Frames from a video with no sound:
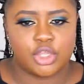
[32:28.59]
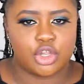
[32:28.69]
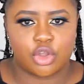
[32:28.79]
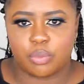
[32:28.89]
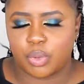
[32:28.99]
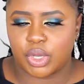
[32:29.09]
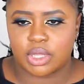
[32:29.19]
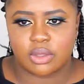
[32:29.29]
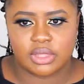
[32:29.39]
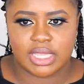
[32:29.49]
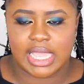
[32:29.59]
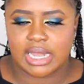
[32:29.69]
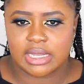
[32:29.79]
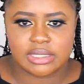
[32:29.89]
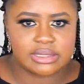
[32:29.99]
you know putting on the
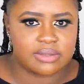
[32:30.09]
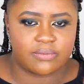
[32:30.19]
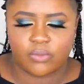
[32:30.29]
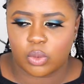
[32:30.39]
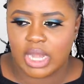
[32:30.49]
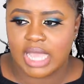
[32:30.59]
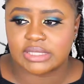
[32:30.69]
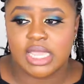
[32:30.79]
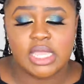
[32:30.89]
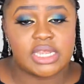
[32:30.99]
colors the fallout